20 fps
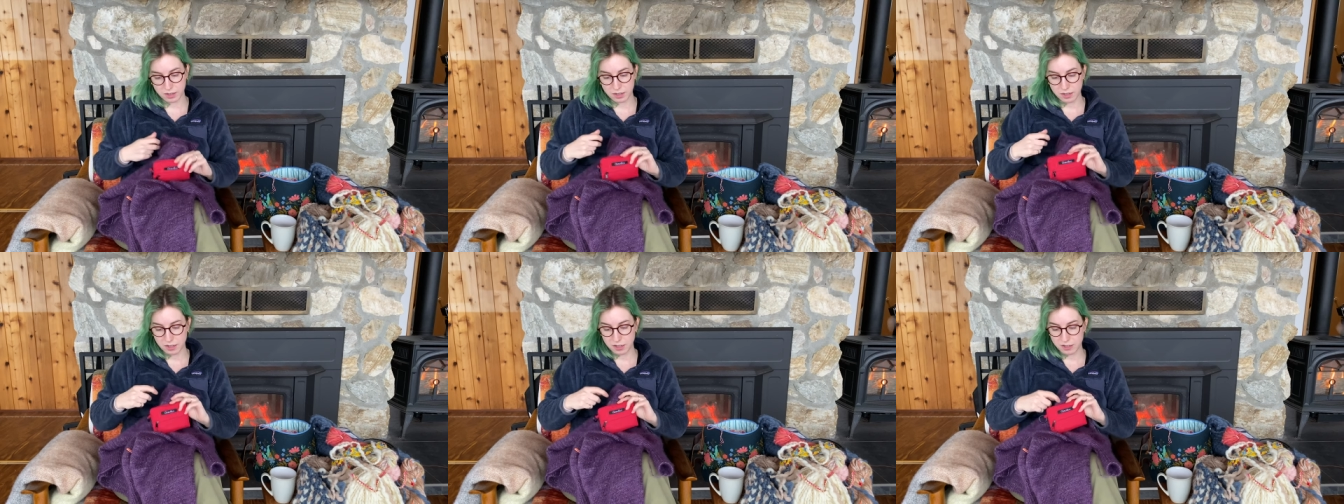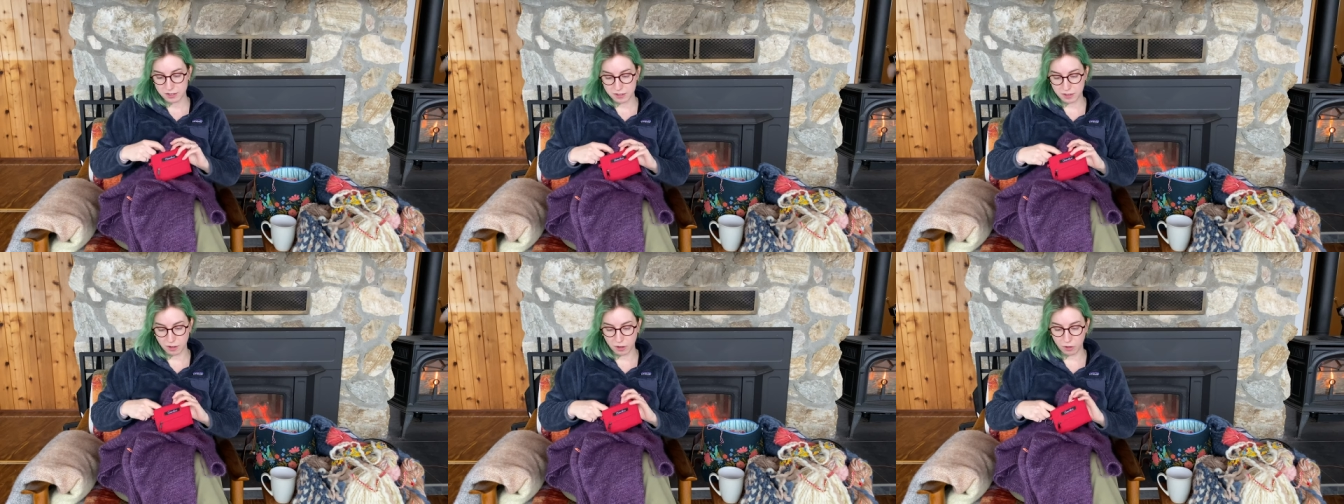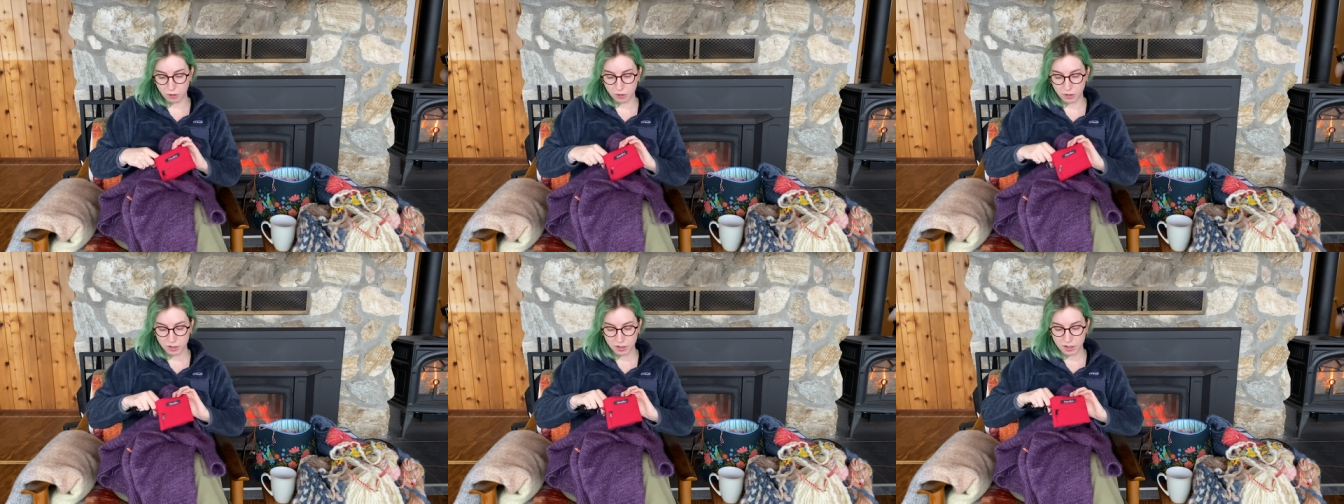
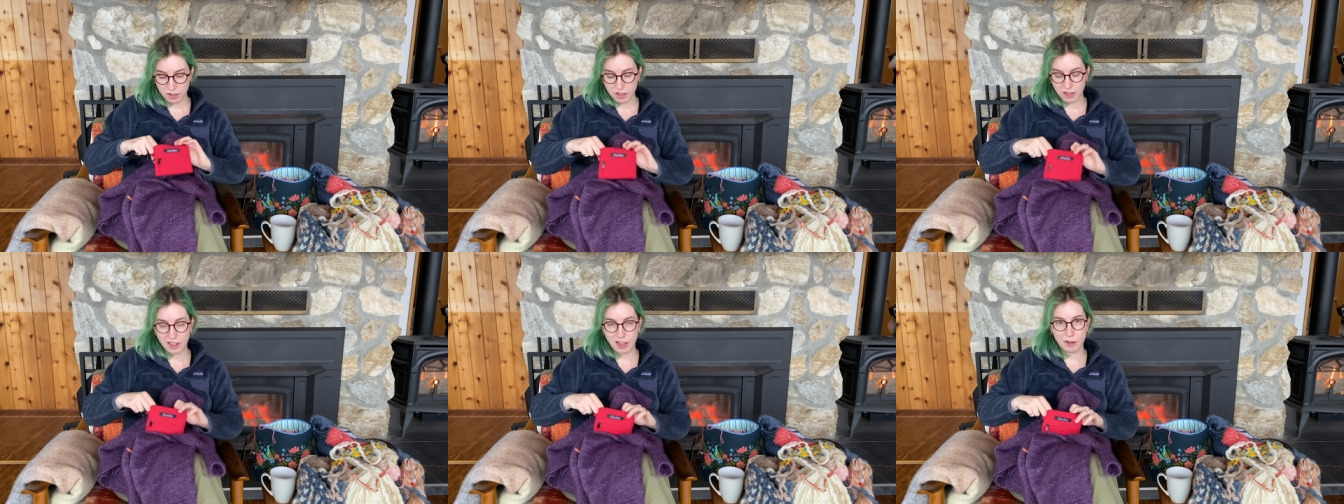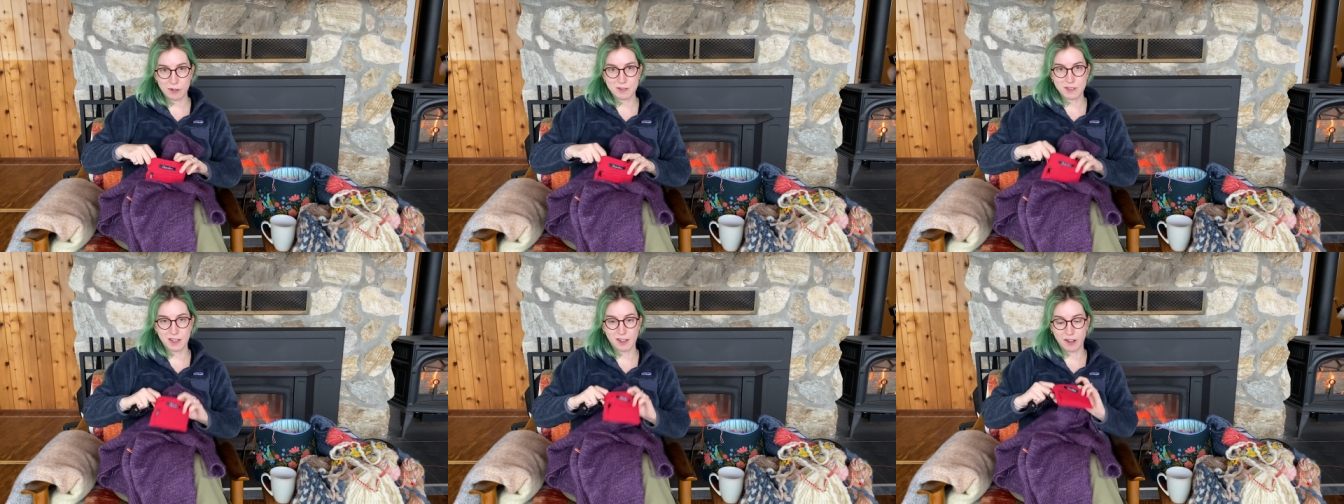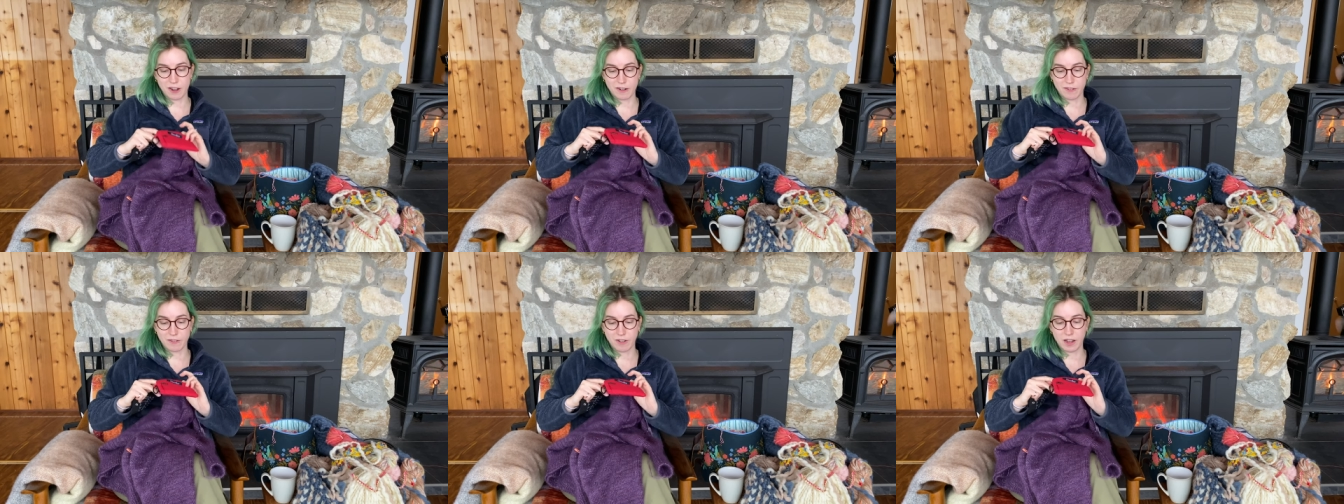So that was a lot
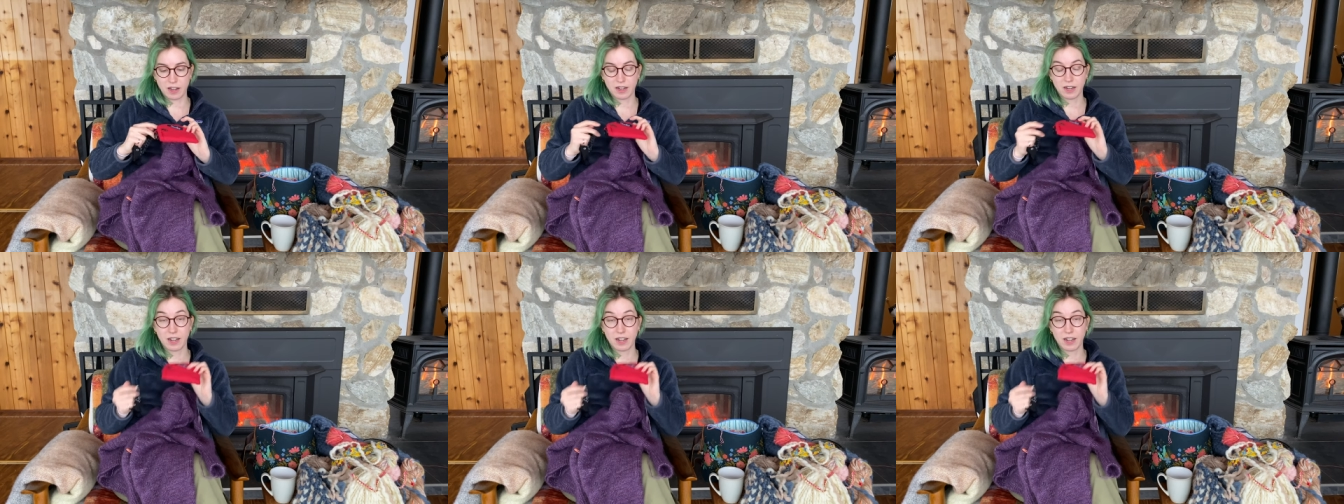of fun.